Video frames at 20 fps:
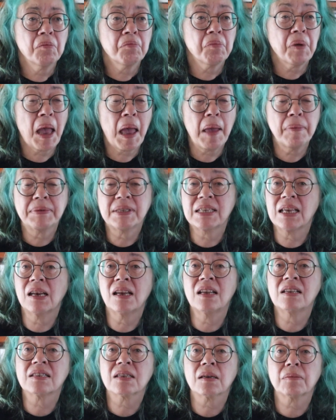Perhaps it
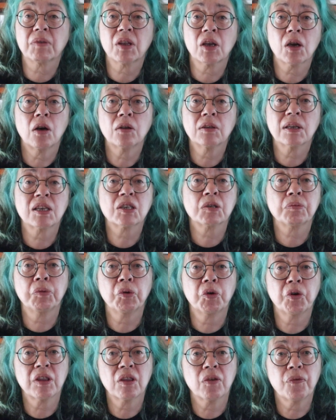is something I'll
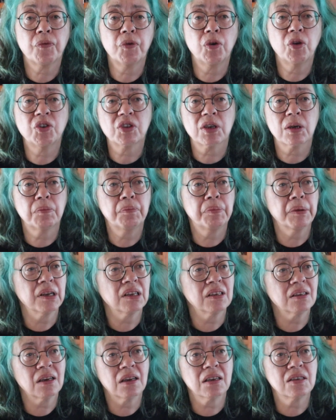explore in the future,
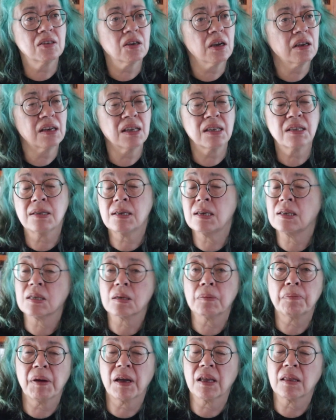but I don't
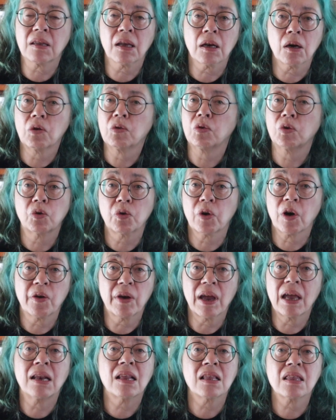anticipate that I'll
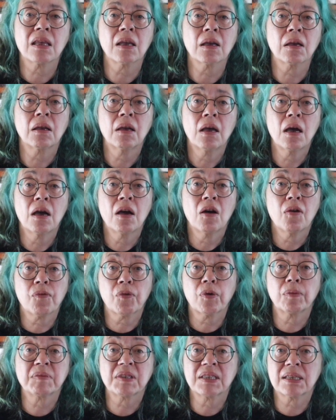grow anything
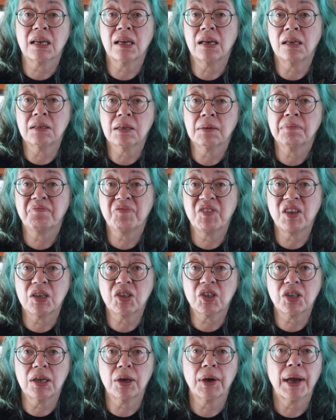from seed
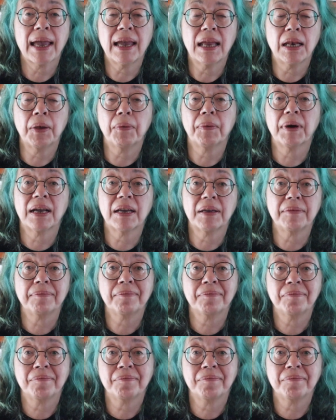this year anyway.